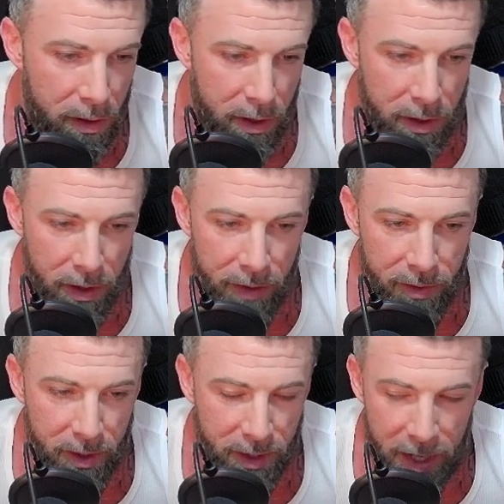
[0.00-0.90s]
and 11
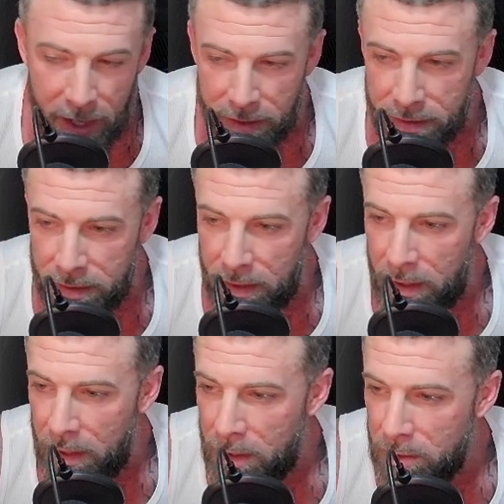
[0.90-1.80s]
on the ask.
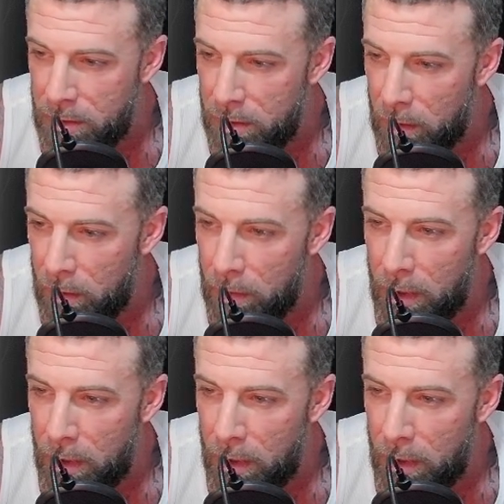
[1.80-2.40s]
So